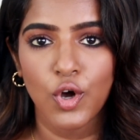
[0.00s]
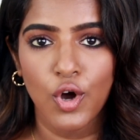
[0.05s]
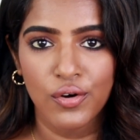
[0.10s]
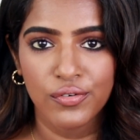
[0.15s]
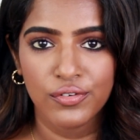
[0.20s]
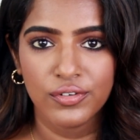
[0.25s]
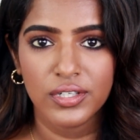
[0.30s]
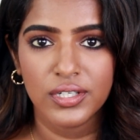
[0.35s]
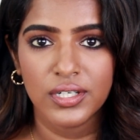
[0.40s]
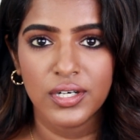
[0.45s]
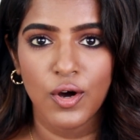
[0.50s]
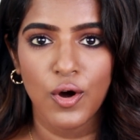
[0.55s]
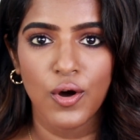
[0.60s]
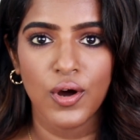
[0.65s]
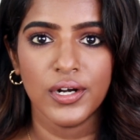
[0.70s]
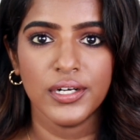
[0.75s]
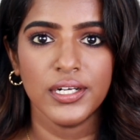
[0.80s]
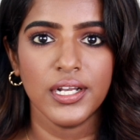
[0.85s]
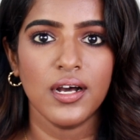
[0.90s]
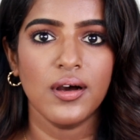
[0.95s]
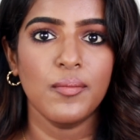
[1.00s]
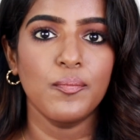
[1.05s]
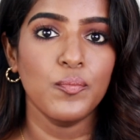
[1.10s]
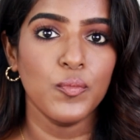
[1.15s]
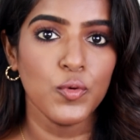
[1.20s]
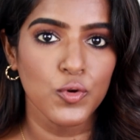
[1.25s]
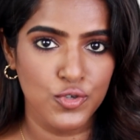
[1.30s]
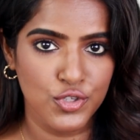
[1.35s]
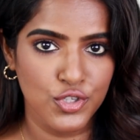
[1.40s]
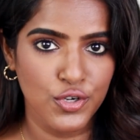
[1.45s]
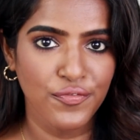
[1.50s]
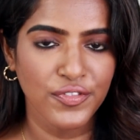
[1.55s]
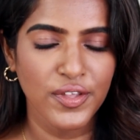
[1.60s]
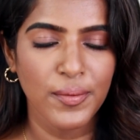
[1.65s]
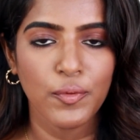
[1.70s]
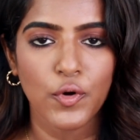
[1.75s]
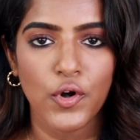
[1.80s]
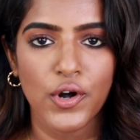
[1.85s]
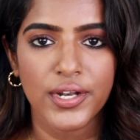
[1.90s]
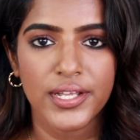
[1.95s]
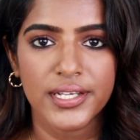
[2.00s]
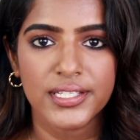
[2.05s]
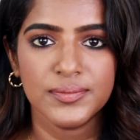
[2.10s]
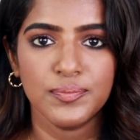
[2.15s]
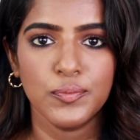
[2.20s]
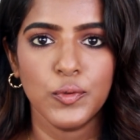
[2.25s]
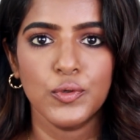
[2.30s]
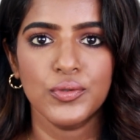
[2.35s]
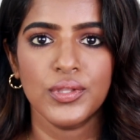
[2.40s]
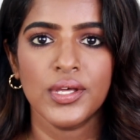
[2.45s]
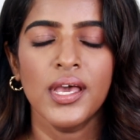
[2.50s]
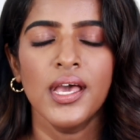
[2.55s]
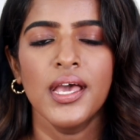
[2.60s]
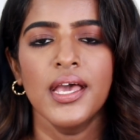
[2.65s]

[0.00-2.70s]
offer on most of their products both